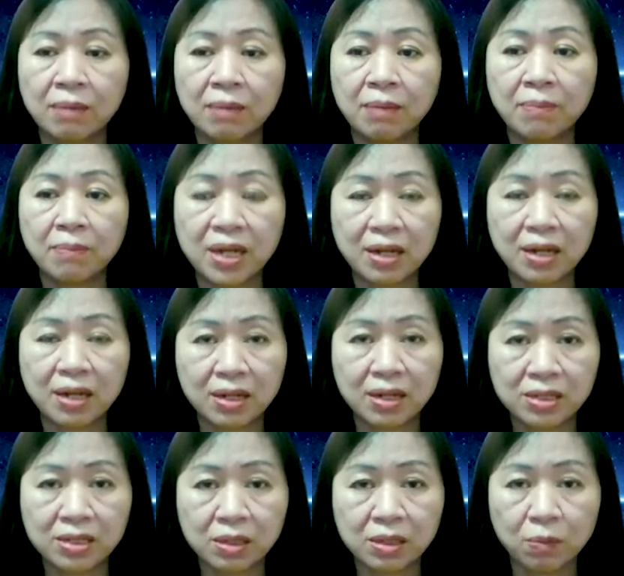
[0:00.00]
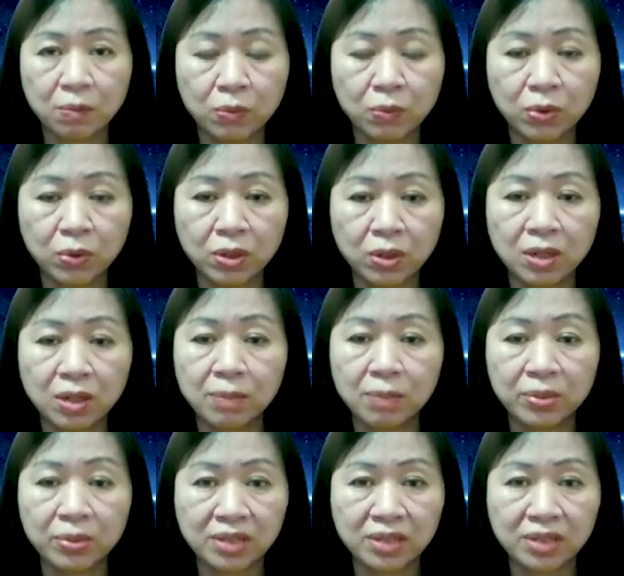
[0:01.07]
make us more
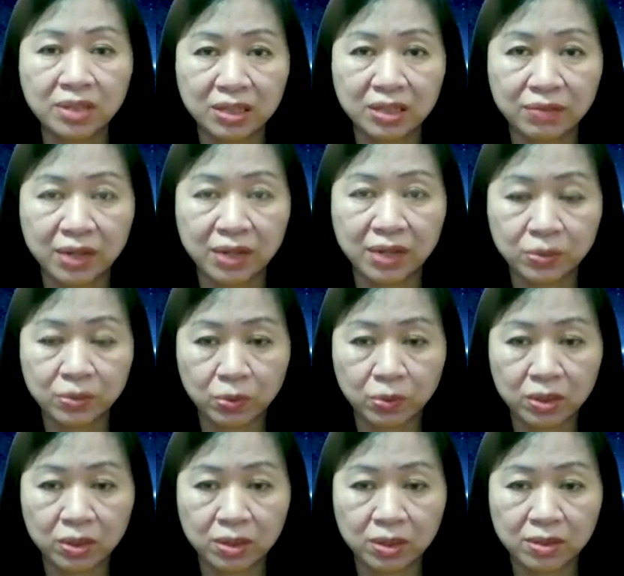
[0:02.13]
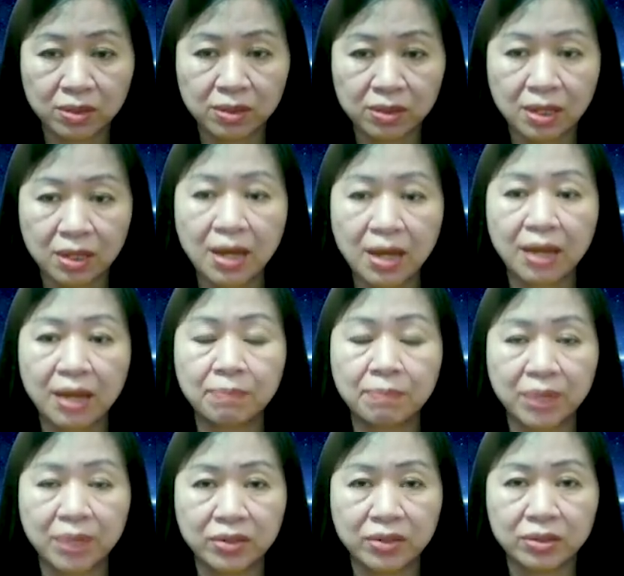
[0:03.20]
productive as workers and
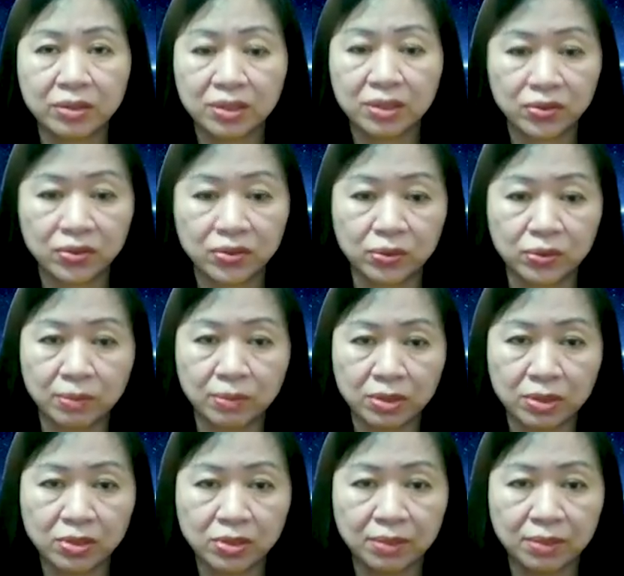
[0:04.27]
better consumers.